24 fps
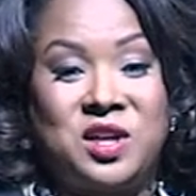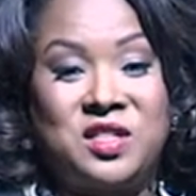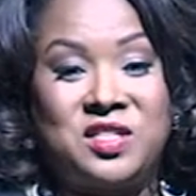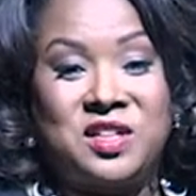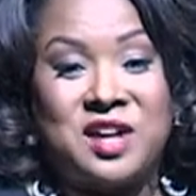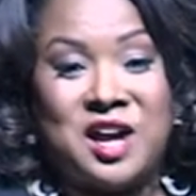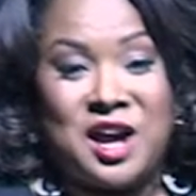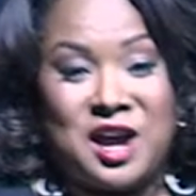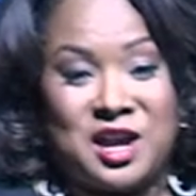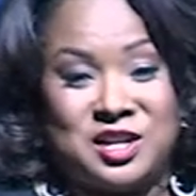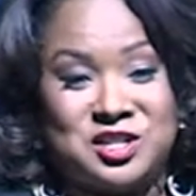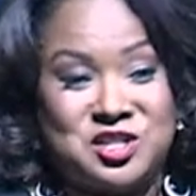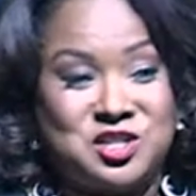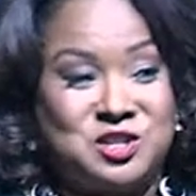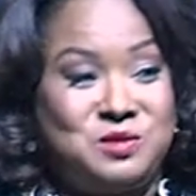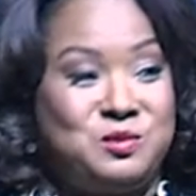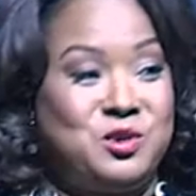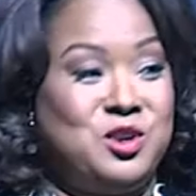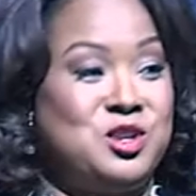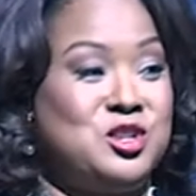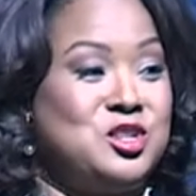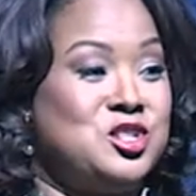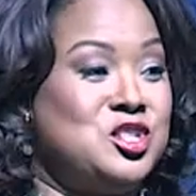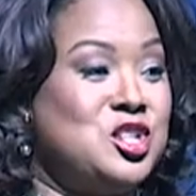with
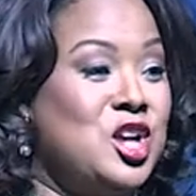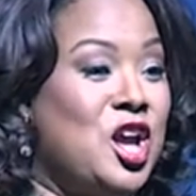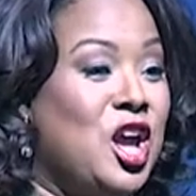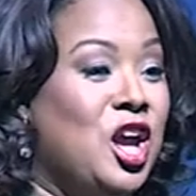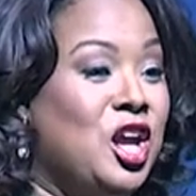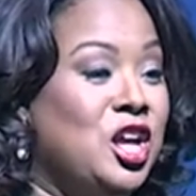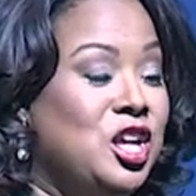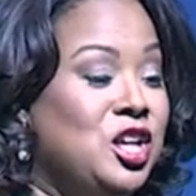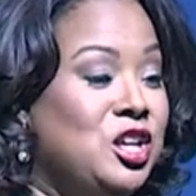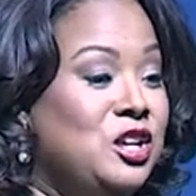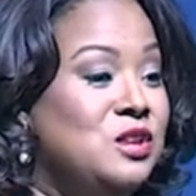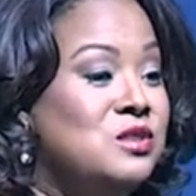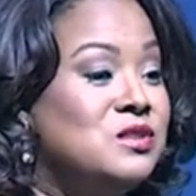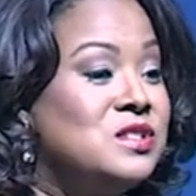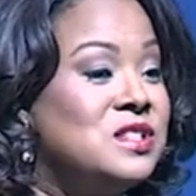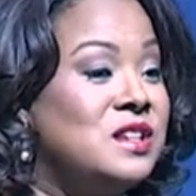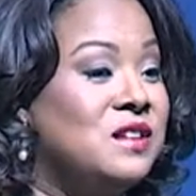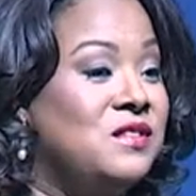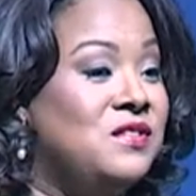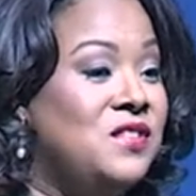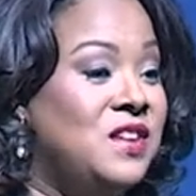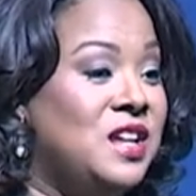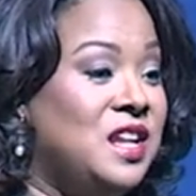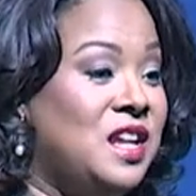customers
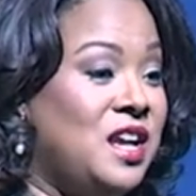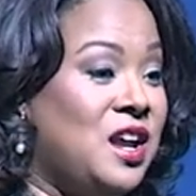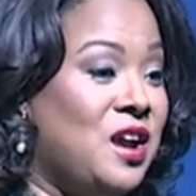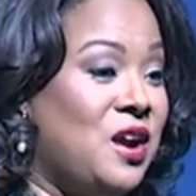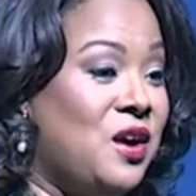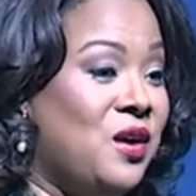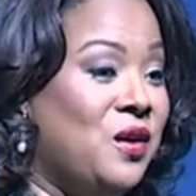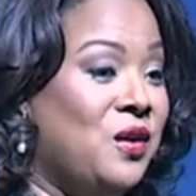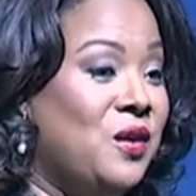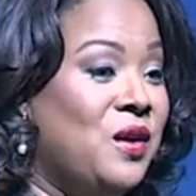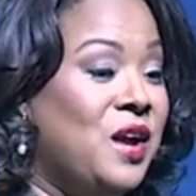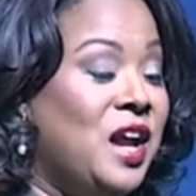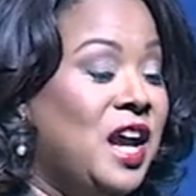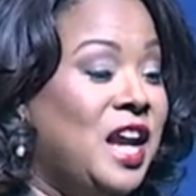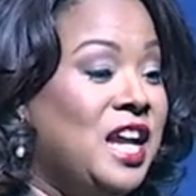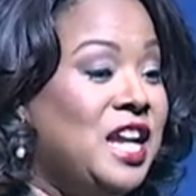using video.